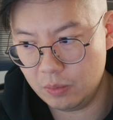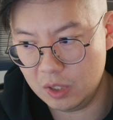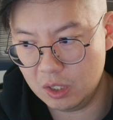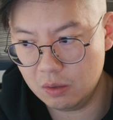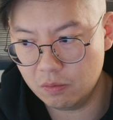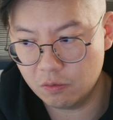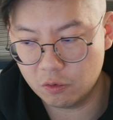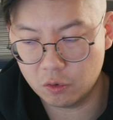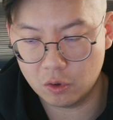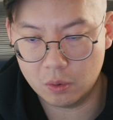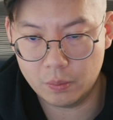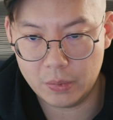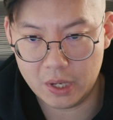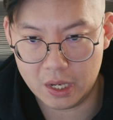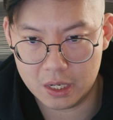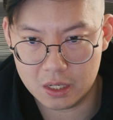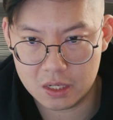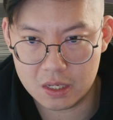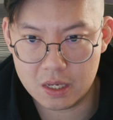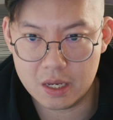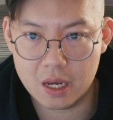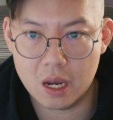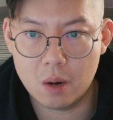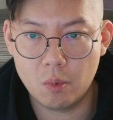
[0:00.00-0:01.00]
medium
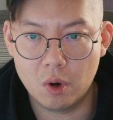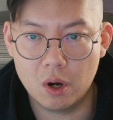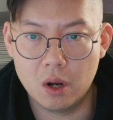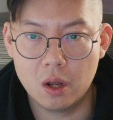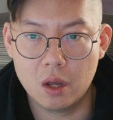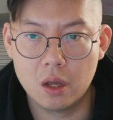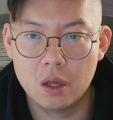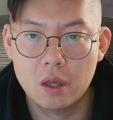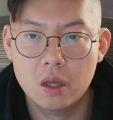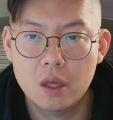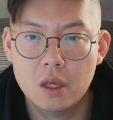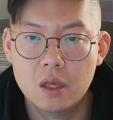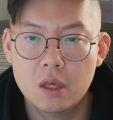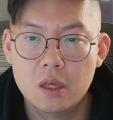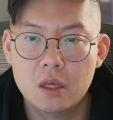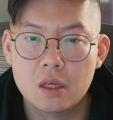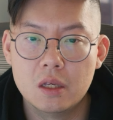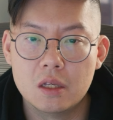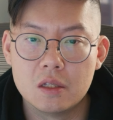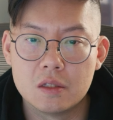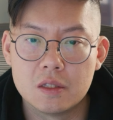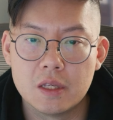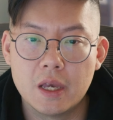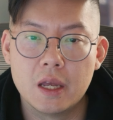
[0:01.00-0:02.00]
format camera
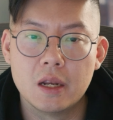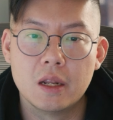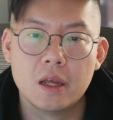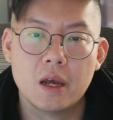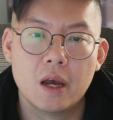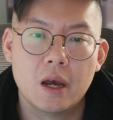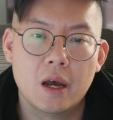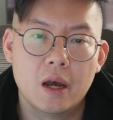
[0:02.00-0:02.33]
is that